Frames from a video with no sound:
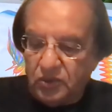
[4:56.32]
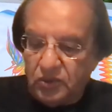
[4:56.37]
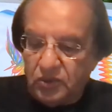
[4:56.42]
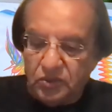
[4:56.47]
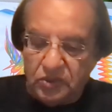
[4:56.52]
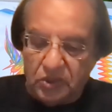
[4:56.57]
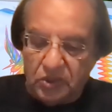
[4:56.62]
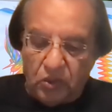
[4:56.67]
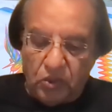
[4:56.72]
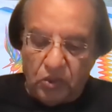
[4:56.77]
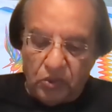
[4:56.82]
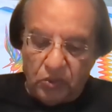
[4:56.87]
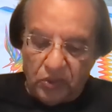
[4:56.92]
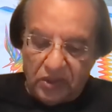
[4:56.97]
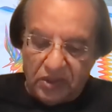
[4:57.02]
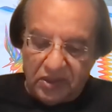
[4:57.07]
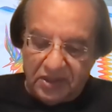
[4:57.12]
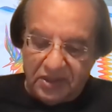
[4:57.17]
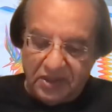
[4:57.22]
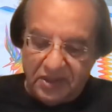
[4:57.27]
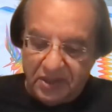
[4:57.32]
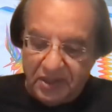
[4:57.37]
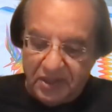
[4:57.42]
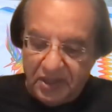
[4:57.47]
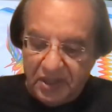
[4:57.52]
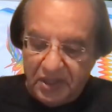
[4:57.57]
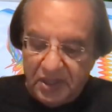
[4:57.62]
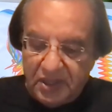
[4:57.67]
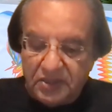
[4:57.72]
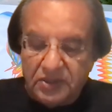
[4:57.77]
to the whole world.
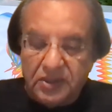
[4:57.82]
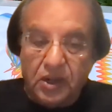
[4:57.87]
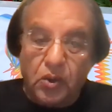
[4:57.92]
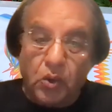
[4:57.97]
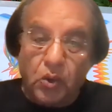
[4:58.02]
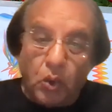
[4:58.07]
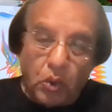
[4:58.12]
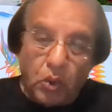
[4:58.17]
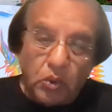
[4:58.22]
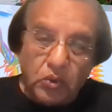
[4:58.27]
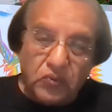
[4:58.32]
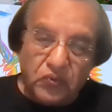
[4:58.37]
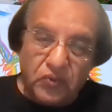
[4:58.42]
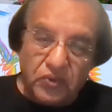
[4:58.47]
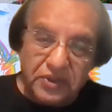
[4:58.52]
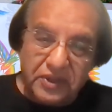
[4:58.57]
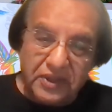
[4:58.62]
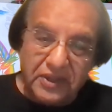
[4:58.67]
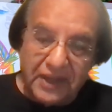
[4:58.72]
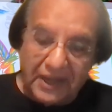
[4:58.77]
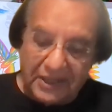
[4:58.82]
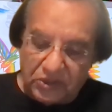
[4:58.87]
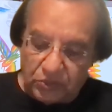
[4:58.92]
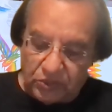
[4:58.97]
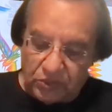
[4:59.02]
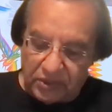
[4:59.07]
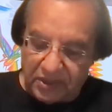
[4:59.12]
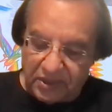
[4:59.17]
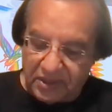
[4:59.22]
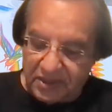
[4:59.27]
The code for the
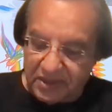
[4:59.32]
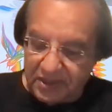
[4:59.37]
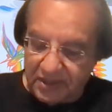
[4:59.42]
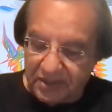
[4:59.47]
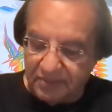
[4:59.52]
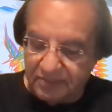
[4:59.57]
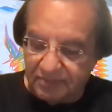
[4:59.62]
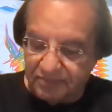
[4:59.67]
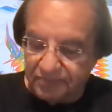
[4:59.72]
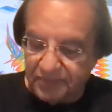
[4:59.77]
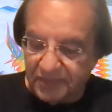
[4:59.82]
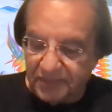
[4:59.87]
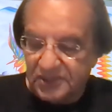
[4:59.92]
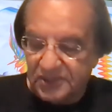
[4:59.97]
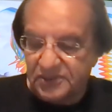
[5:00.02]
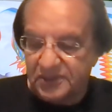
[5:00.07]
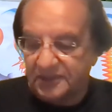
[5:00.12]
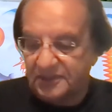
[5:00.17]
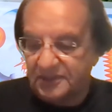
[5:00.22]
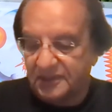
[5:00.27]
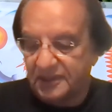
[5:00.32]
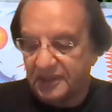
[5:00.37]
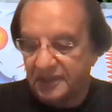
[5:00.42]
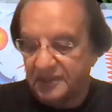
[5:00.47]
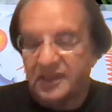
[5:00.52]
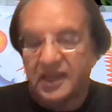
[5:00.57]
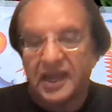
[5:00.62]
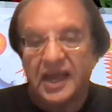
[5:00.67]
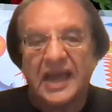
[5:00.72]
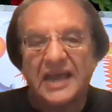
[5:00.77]
network is written in
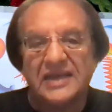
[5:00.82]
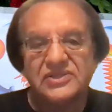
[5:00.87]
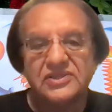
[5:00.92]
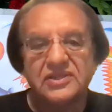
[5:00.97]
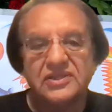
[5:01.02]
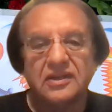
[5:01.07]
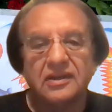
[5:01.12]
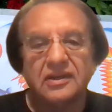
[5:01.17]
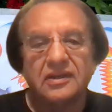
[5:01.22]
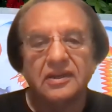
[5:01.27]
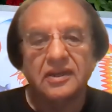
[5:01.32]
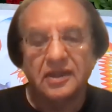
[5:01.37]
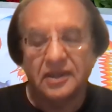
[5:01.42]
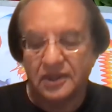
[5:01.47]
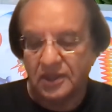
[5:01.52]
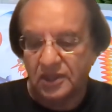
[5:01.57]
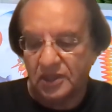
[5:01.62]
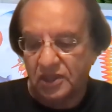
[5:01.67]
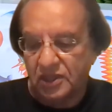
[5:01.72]
the Haskell